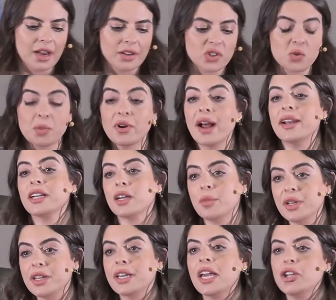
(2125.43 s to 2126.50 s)
Sporadic
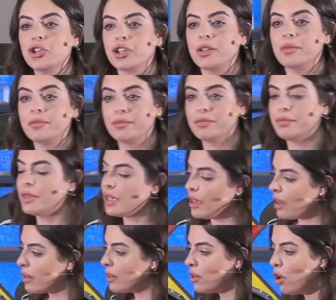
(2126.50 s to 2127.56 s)
communication,
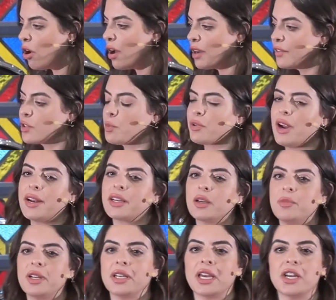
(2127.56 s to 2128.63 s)
a lot of sporadic
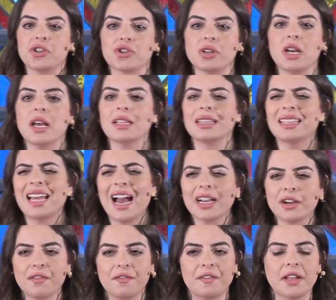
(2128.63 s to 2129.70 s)
communication,
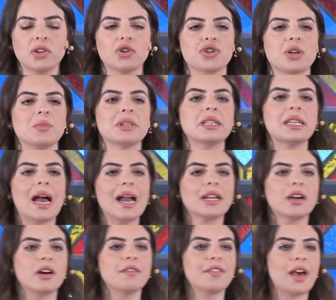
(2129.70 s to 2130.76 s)
lack of fellowship, lack
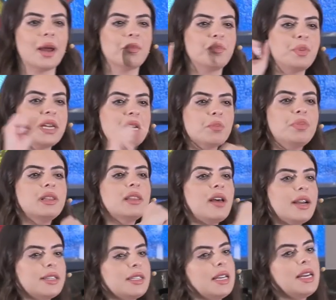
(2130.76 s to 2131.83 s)
of that being
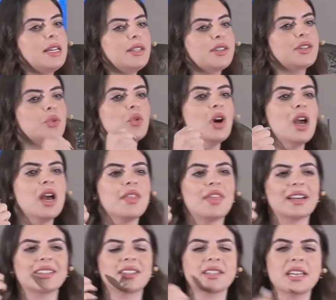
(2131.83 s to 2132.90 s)
plugged into
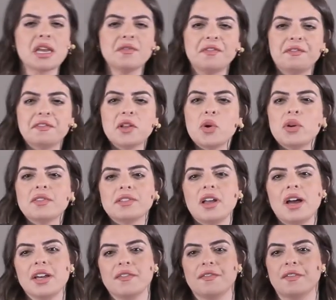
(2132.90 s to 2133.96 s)
that same flow of
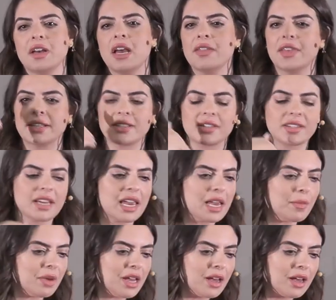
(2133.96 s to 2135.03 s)
life, that
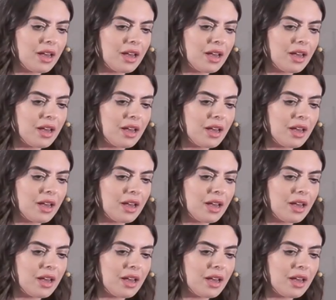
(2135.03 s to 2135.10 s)
same